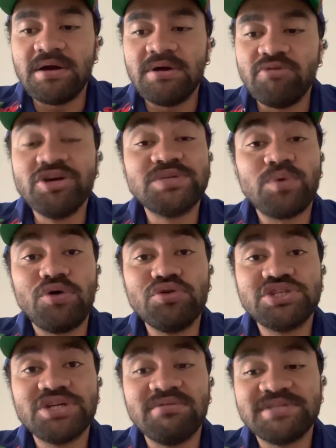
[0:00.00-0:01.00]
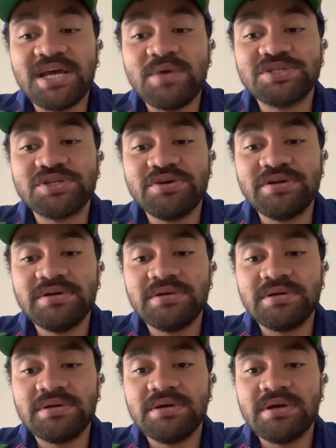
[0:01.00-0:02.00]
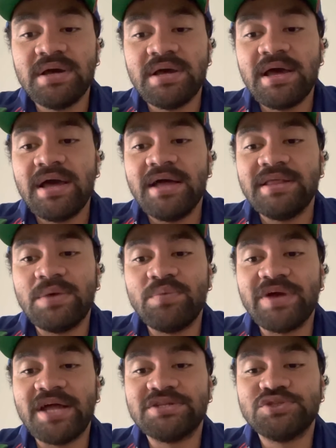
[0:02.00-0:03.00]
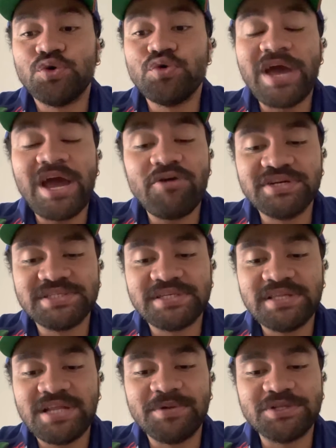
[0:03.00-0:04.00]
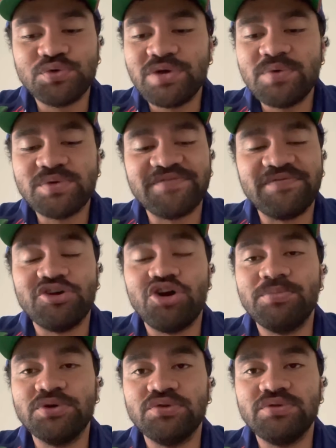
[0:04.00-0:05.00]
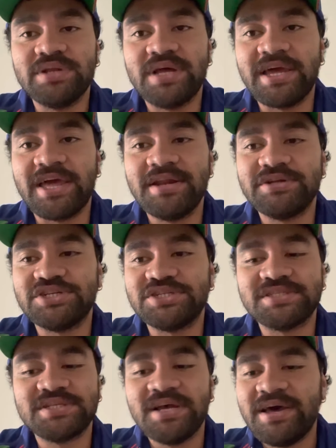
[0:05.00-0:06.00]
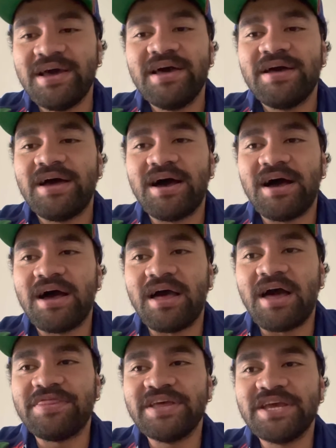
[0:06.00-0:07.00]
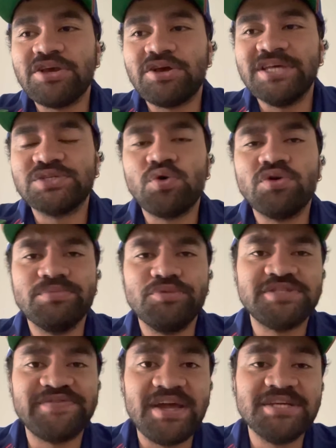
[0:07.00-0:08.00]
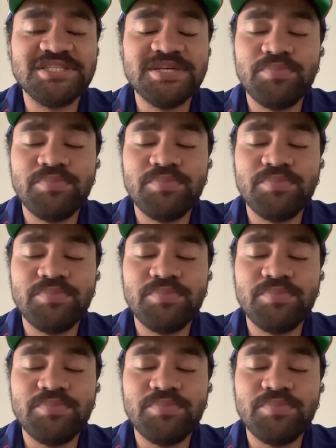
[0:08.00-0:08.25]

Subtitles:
Reece Walsh, I'd say was good. Then we had Toy Harris, number 2. He was phenomenal. Again, just I think he scored the most fantasy